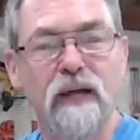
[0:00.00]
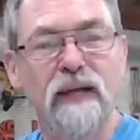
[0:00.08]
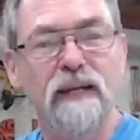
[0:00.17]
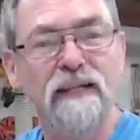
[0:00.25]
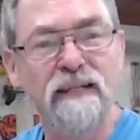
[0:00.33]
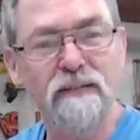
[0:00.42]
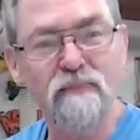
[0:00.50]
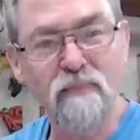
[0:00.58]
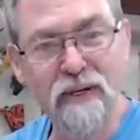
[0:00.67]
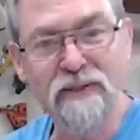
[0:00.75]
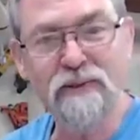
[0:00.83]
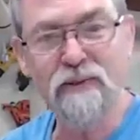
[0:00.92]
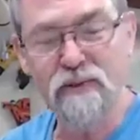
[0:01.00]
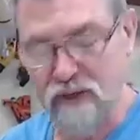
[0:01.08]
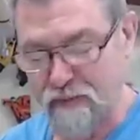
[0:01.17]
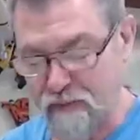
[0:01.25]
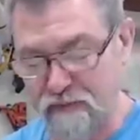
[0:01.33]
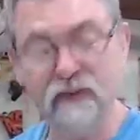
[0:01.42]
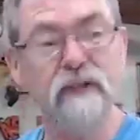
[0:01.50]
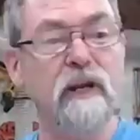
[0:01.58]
them, and he does a bloody good job of it.